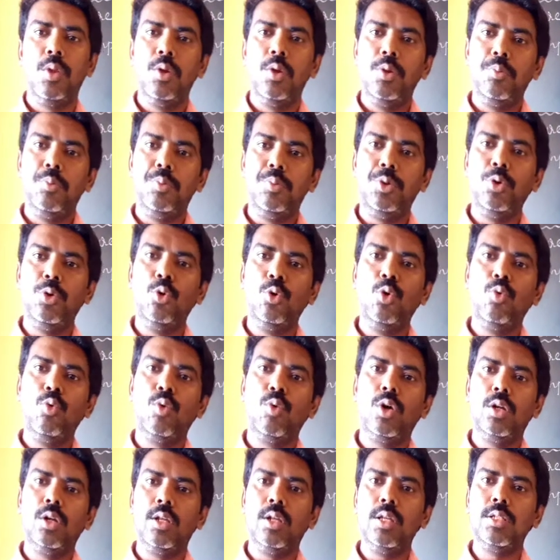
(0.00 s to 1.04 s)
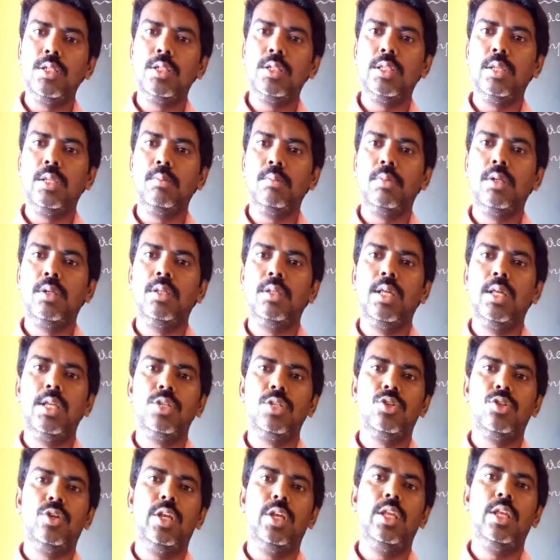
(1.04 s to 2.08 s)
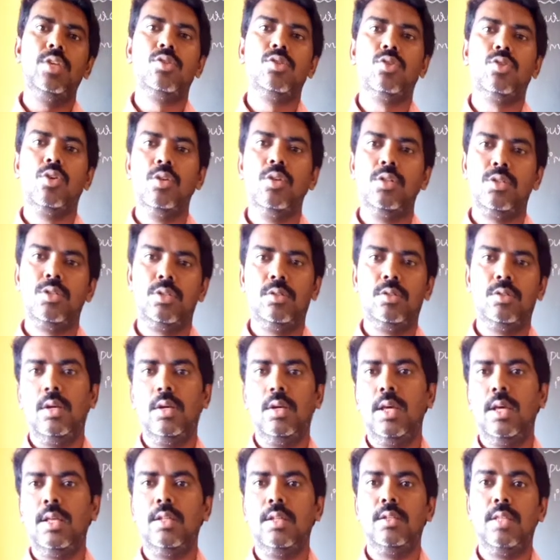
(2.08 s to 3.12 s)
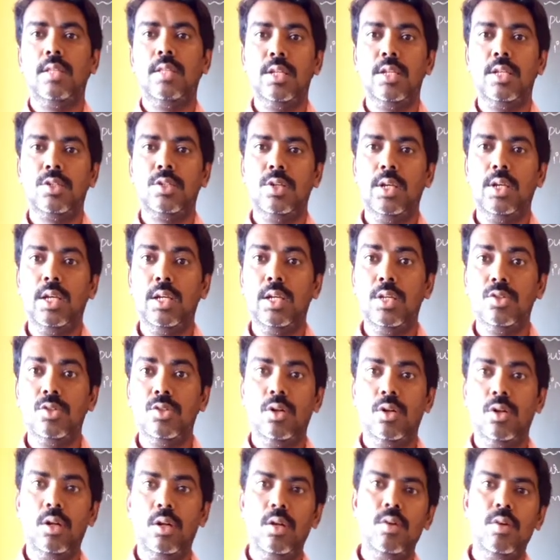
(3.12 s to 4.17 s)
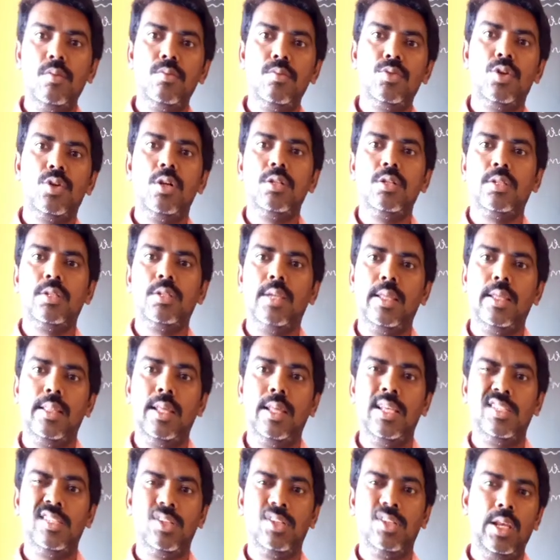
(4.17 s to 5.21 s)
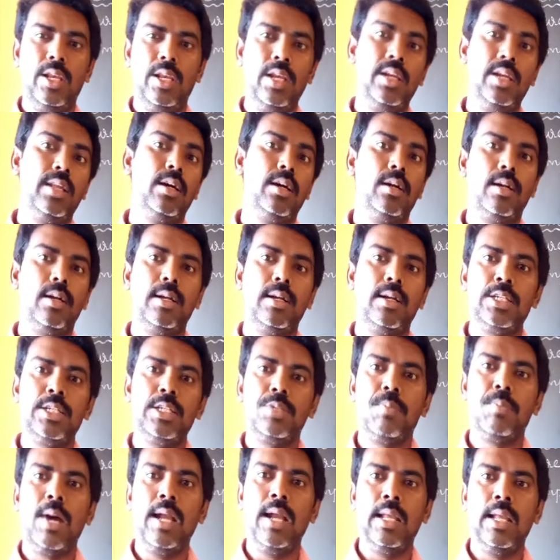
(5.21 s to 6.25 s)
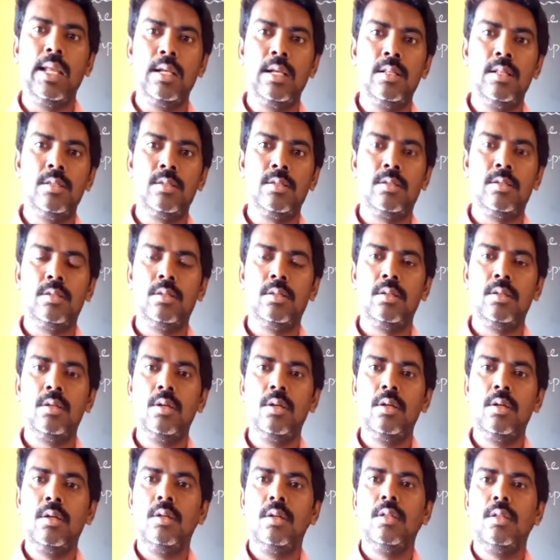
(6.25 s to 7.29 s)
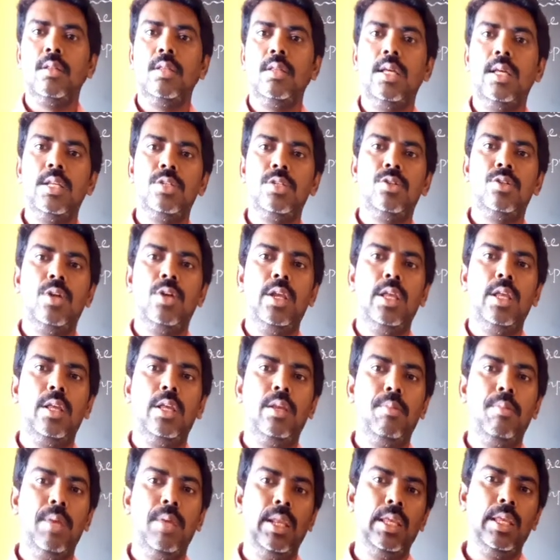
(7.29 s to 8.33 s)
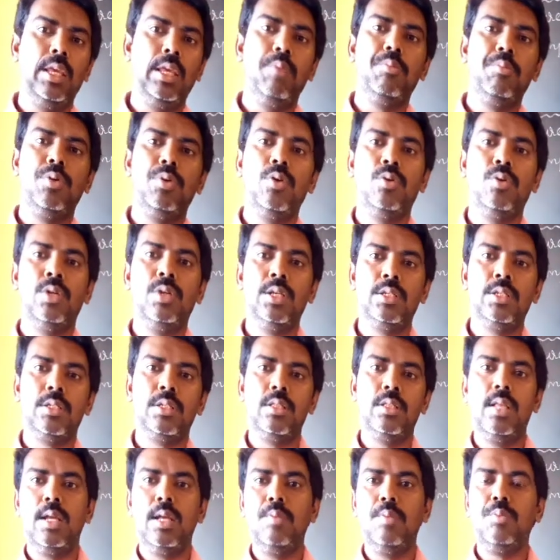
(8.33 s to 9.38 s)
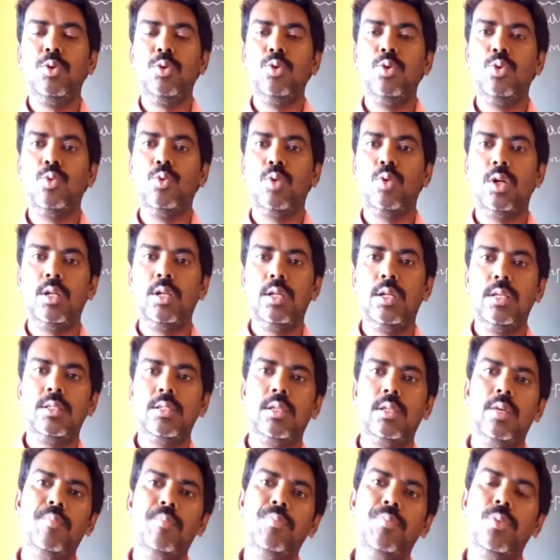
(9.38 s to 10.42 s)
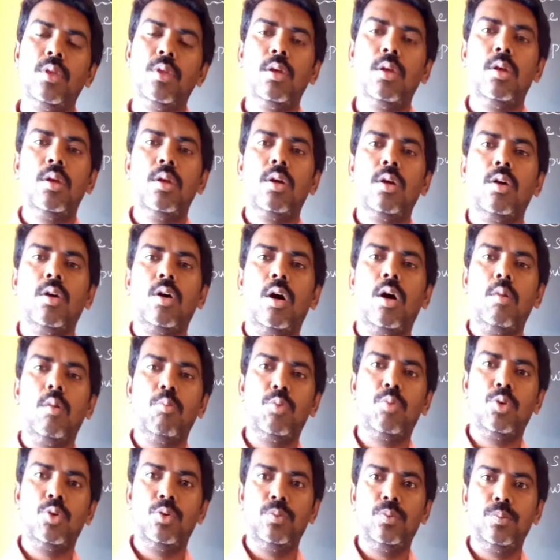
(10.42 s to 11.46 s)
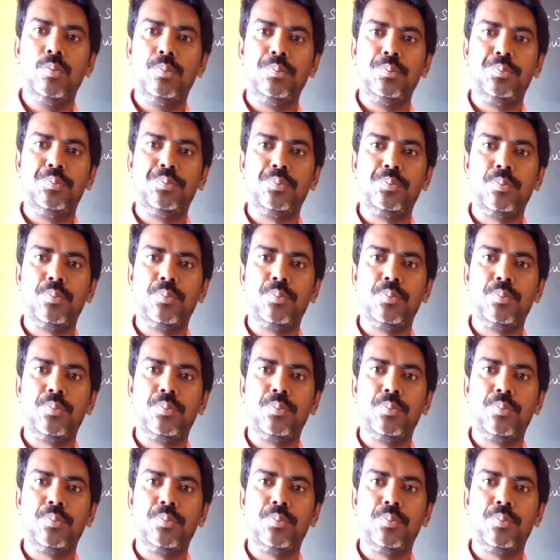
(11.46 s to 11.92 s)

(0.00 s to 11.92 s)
pure water is nothing but there is no any salts, there is no any dissolved salts, there is no any dust particles, there is no any remaining impurities. Then pure water is a compound.